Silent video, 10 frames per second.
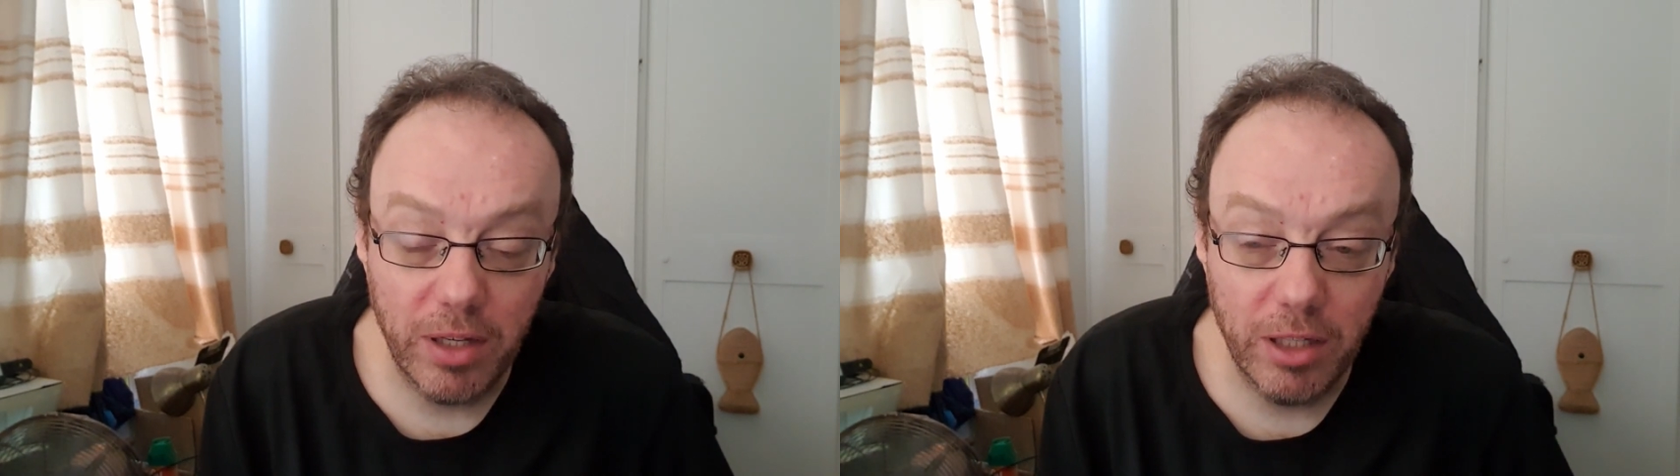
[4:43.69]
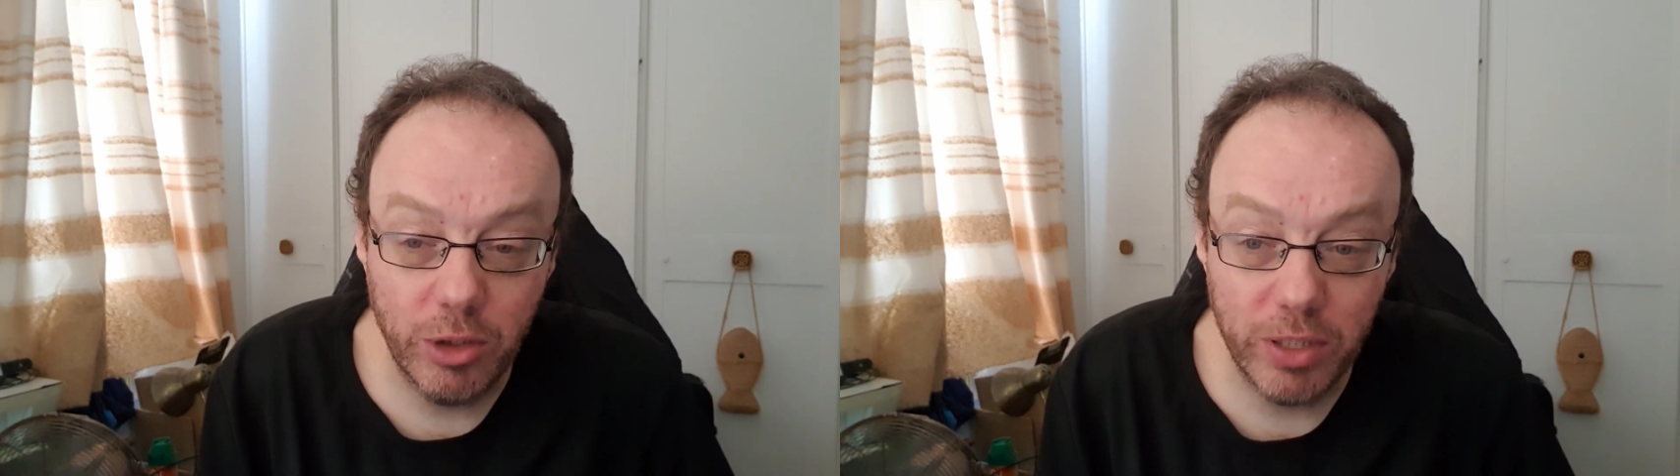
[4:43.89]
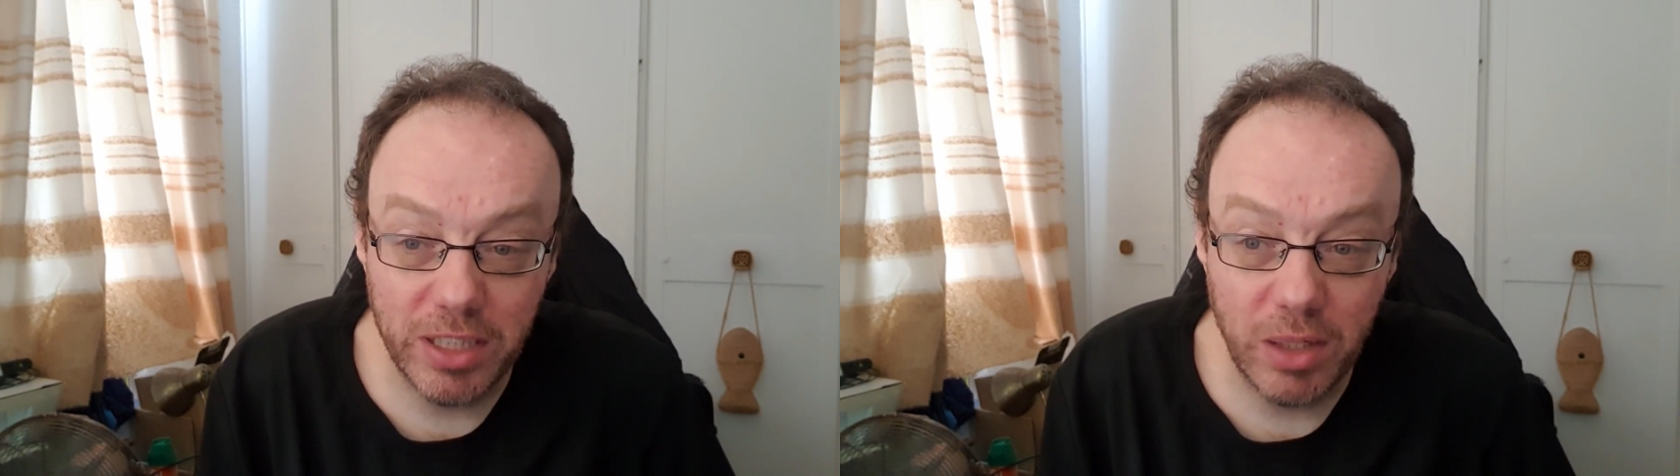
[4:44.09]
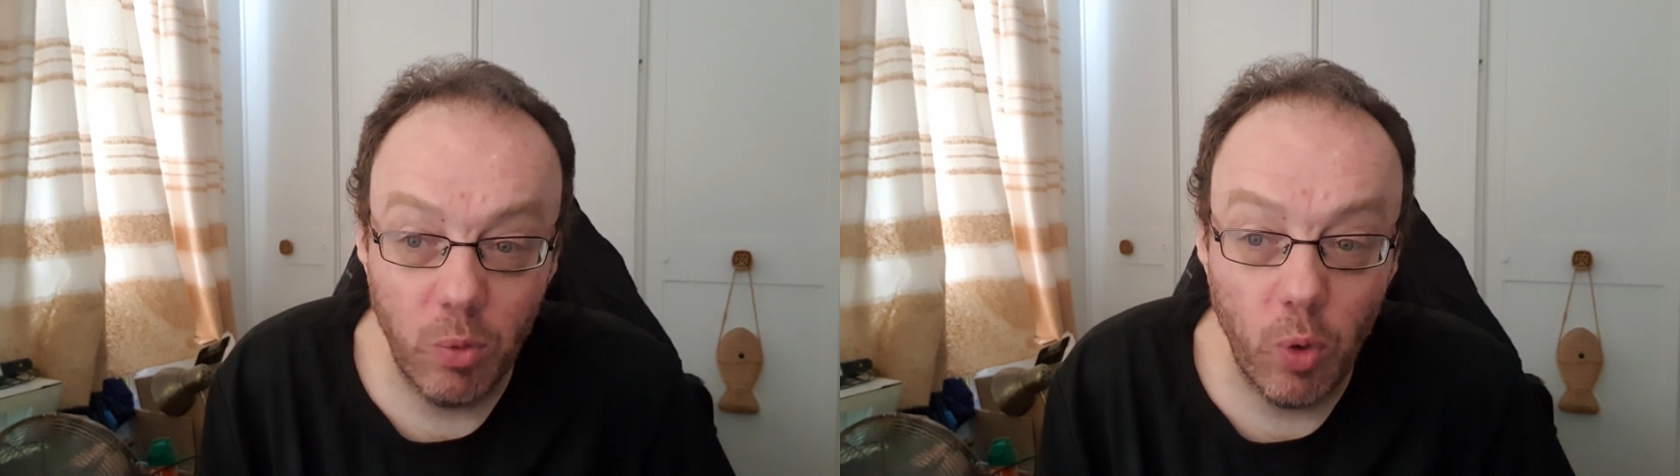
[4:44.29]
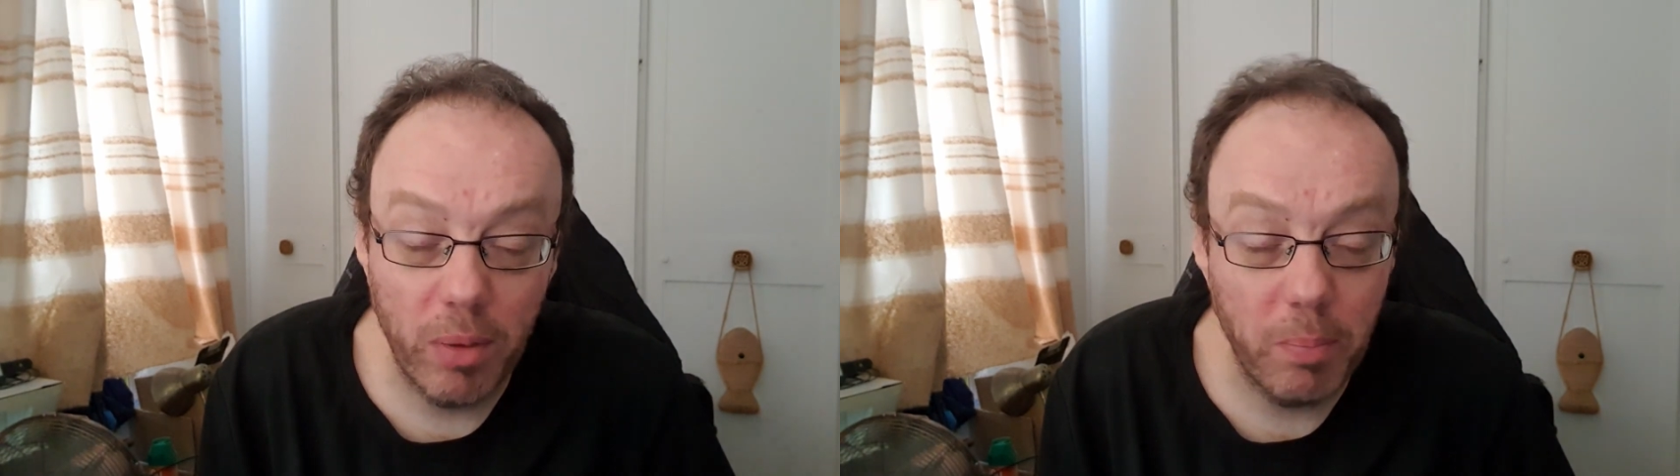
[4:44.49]

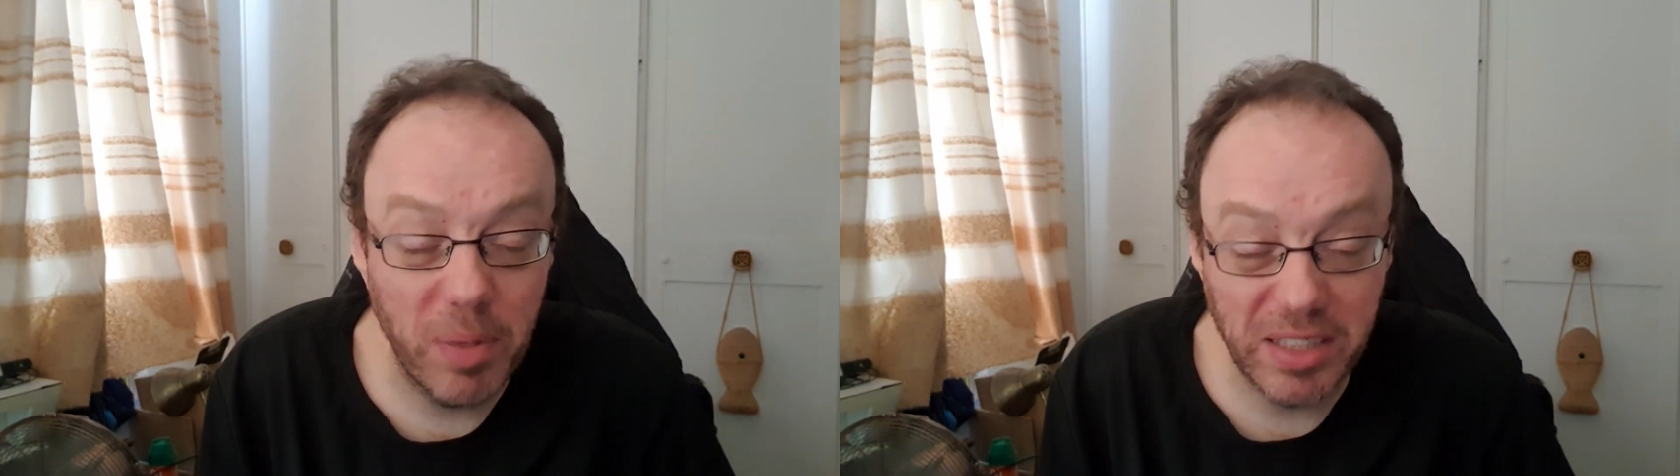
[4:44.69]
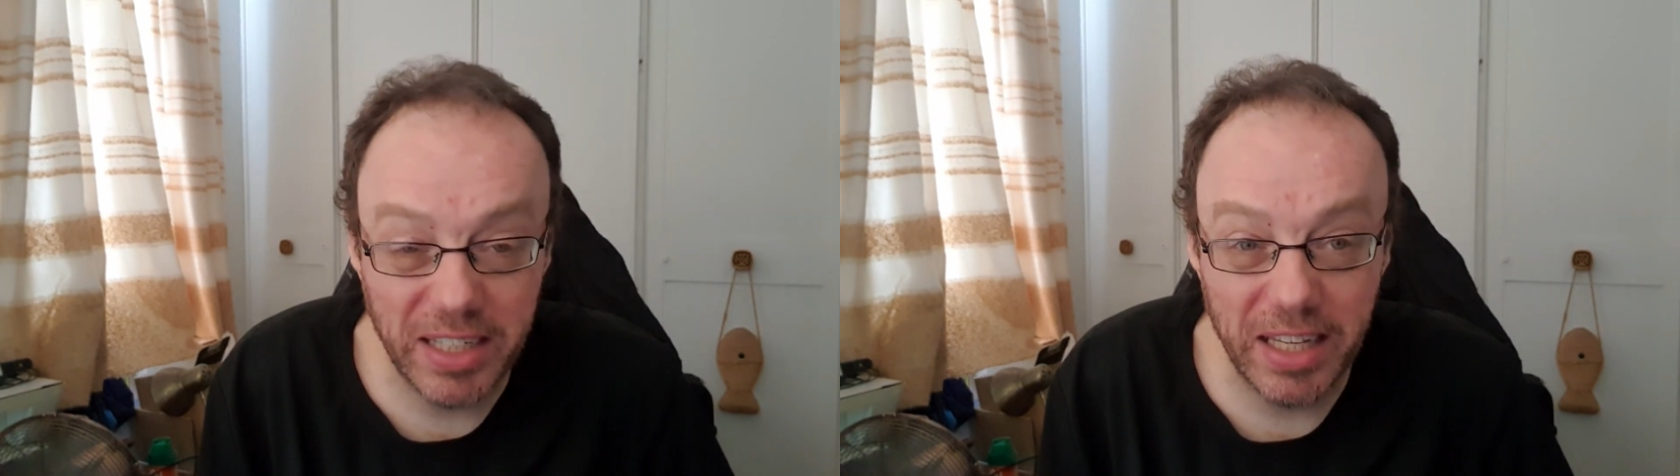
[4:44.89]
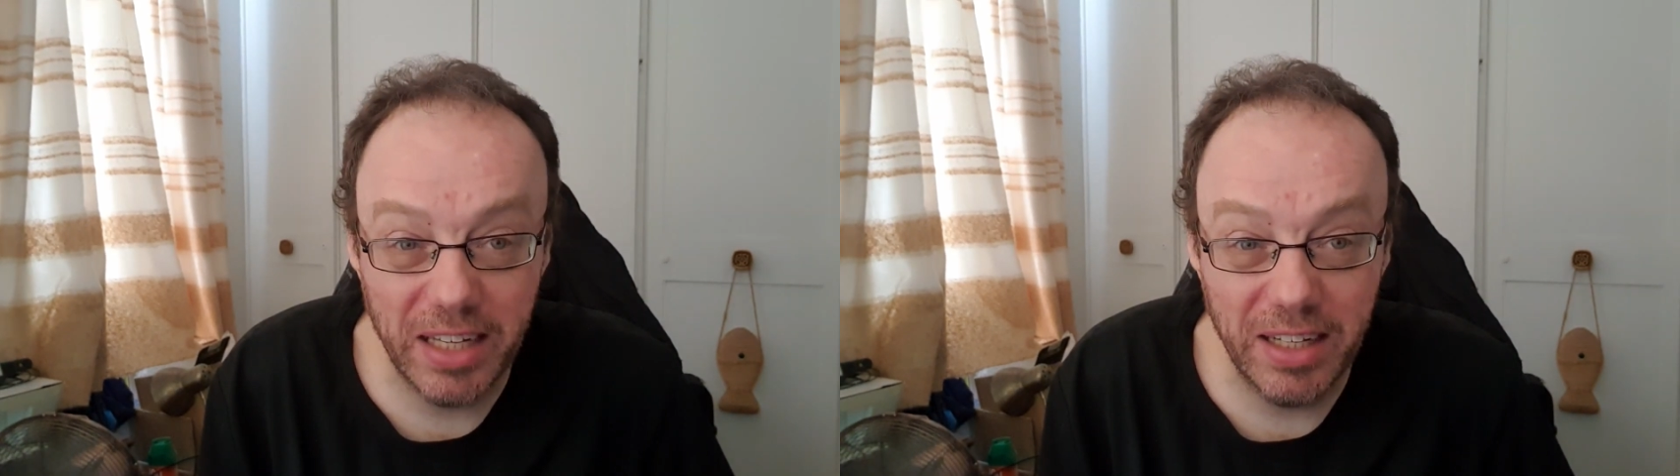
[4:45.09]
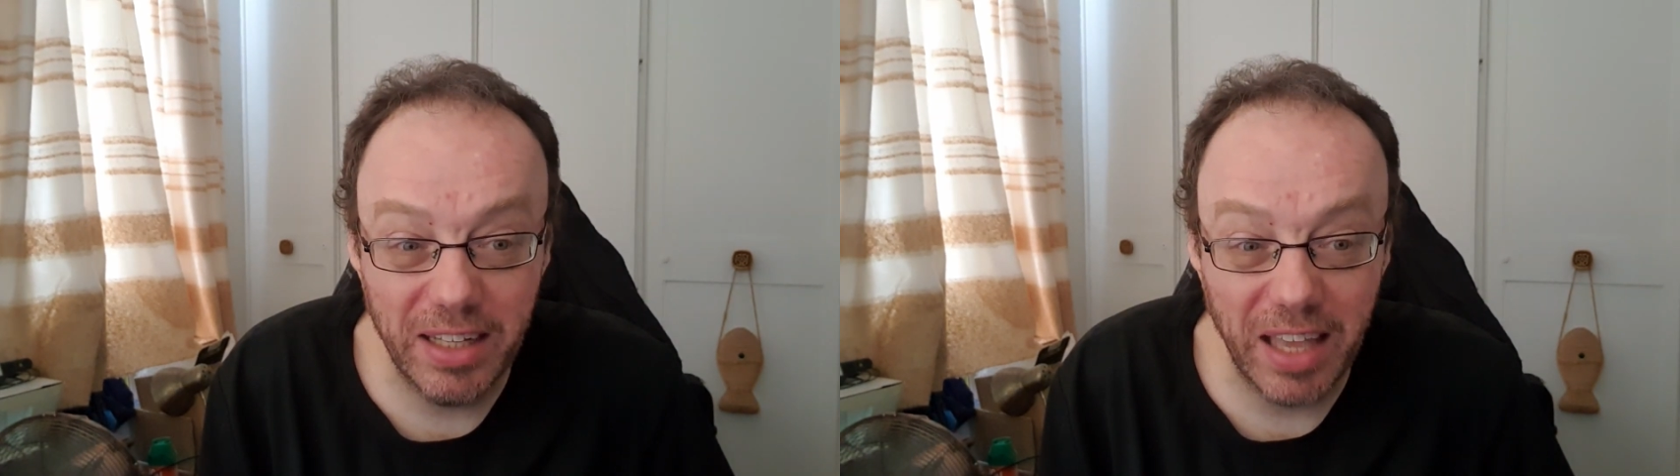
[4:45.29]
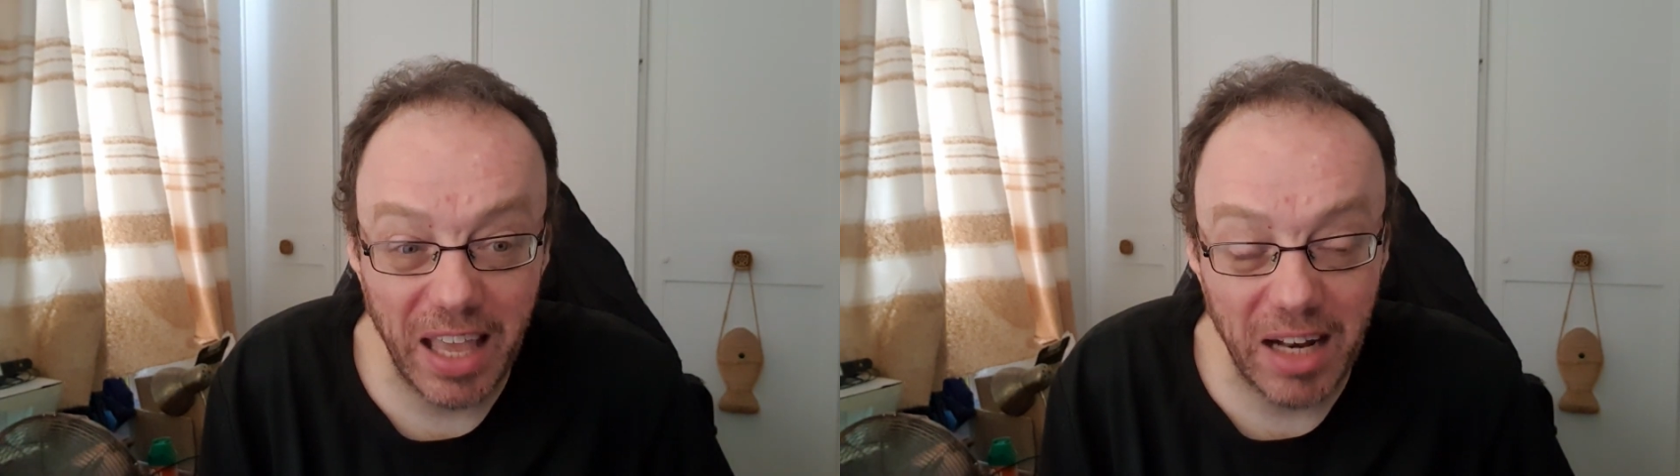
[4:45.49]
addressing one particular
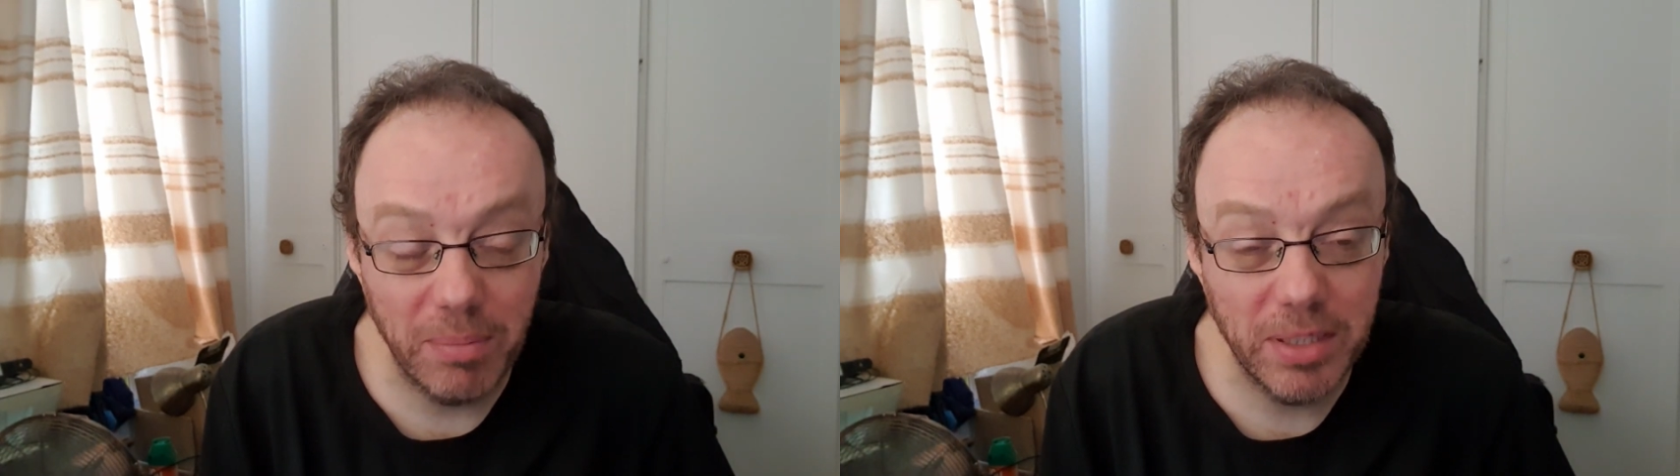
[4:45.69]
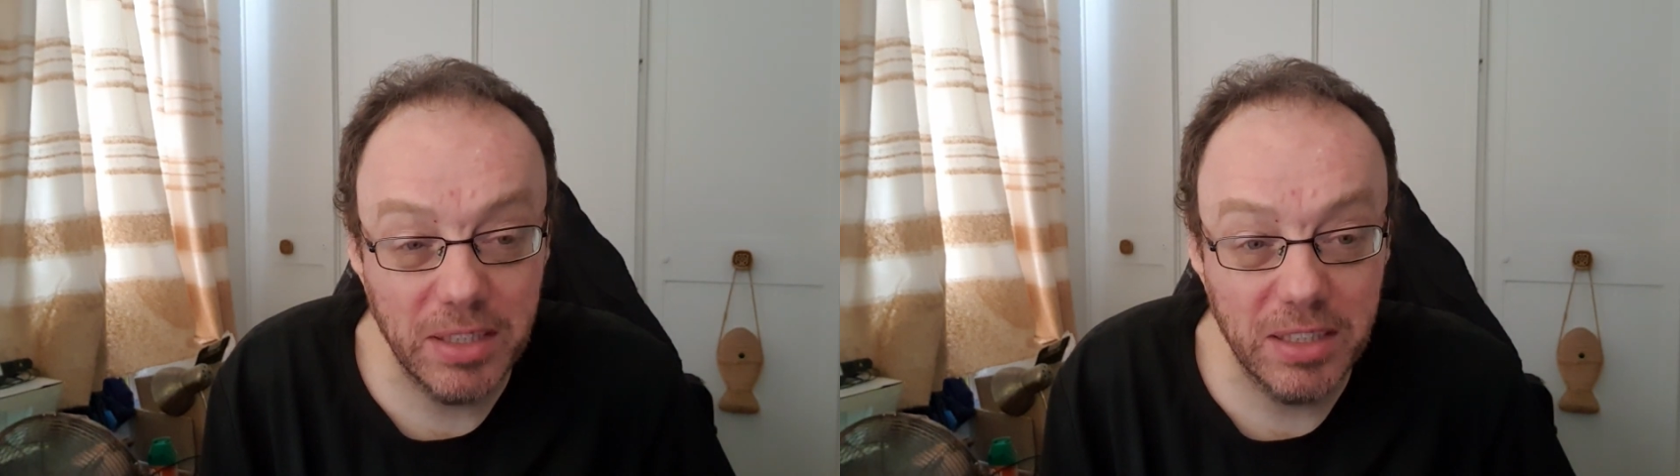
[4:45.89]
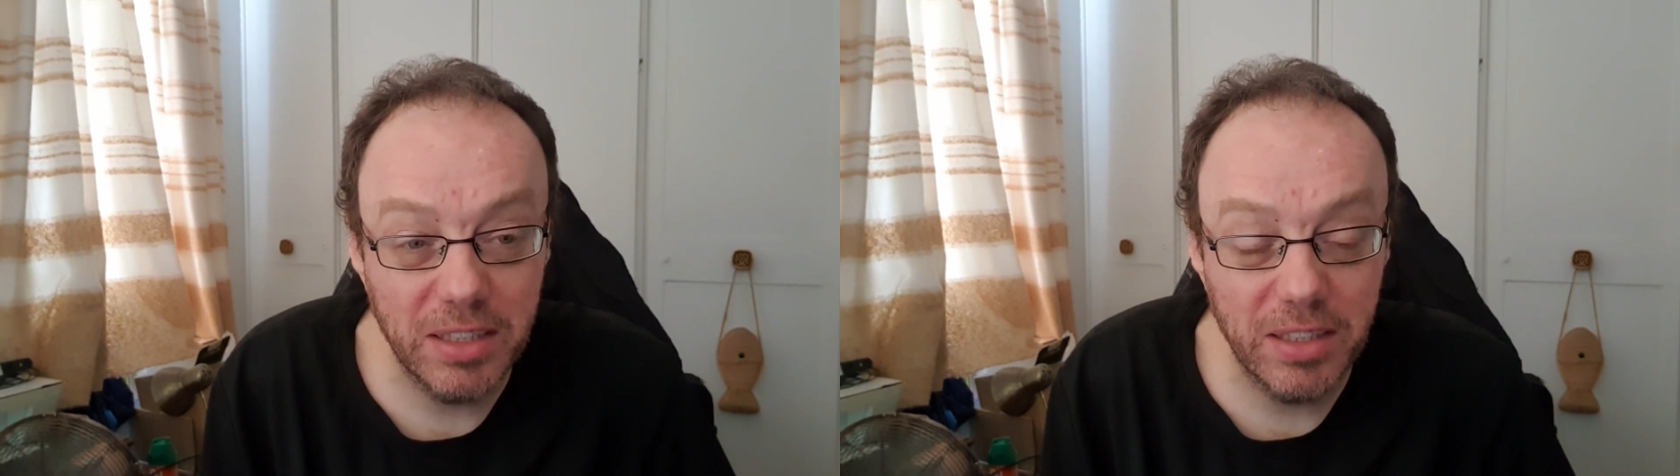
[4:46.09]
element